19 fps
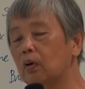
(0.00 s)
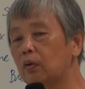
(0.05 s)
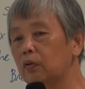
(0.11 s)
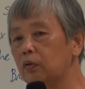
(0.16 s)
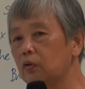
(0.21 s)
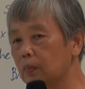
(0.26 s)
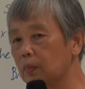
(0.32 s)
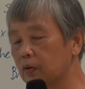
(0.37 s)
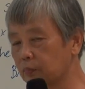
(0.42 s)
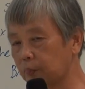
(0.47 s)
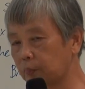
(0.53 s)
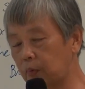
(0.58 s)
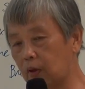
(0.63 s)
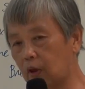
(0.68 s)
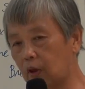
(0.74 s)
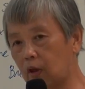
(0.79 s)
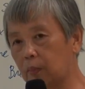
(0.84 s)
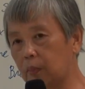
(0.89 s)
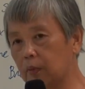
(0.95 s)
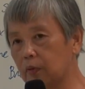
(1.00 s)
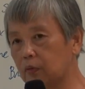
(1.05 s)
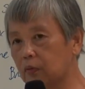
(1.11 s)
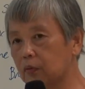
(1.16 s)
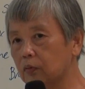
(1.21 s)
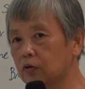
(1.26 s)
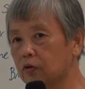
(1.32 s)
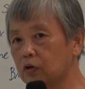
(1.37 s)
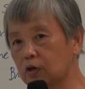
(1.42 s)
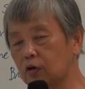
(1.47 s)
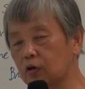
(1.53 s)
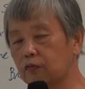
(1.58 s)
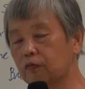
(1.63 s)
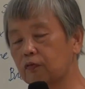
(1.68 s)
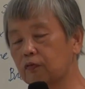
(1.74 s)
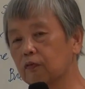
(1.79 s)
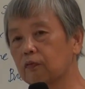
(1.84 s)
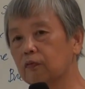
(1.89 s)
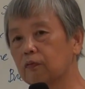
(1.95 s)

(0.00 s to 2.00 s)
You must be able to shift